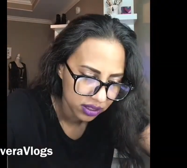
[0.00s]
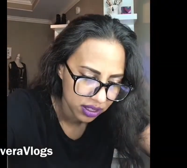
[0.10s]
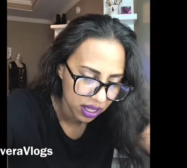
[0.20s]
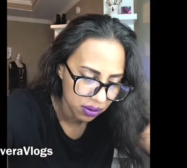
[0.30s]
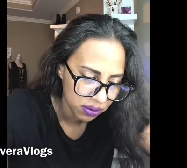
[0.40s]

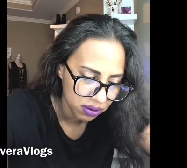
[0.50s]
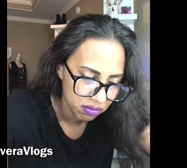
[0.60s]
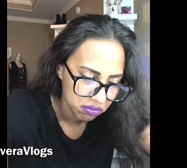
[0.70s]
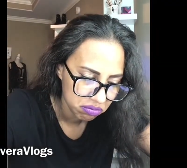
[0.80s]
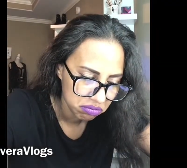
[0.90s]

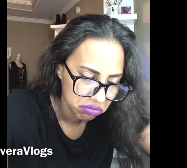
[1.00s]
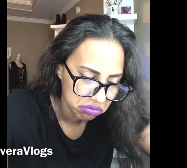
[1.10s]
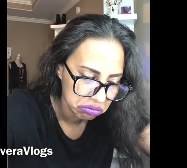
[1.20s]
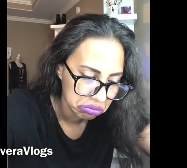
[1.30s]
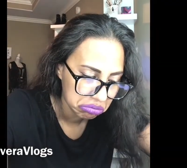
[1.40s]

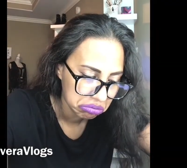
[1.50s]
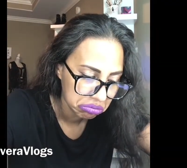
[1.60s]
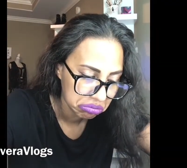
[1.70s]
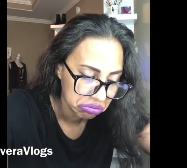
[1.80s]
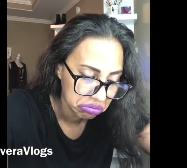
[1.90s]

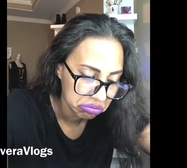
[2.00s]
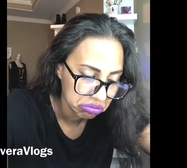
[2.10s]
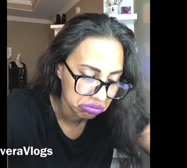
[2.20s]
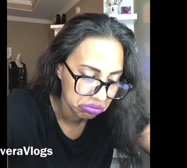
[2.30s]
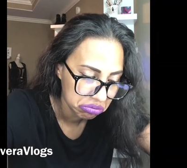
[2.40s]

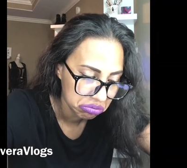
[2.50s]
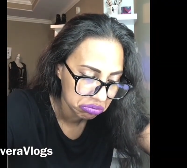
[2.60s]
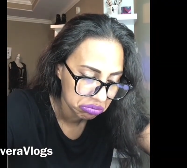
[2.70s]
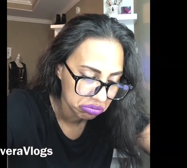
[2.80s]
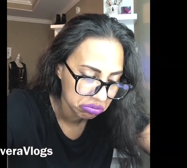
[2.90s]

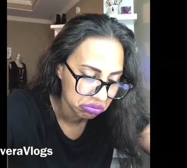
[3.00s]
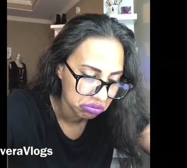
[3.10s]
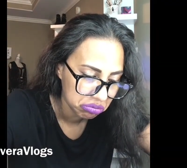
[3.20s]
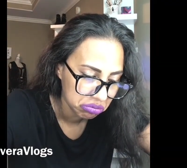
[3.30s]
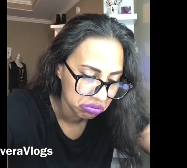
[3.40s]

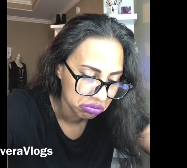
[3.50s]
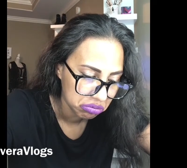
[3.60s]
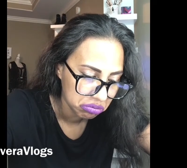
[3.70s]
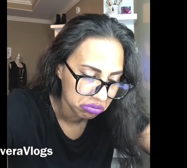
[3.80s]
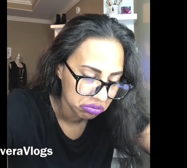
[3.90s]

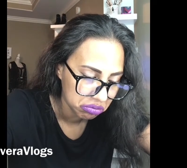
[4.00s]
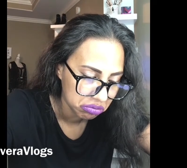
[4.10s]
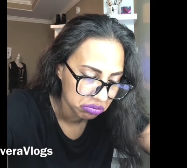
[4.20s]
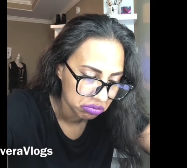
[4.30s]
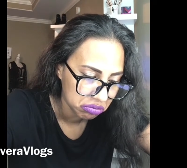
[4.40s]

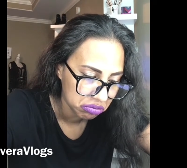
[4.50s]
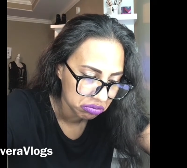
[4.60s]
(no one is talking)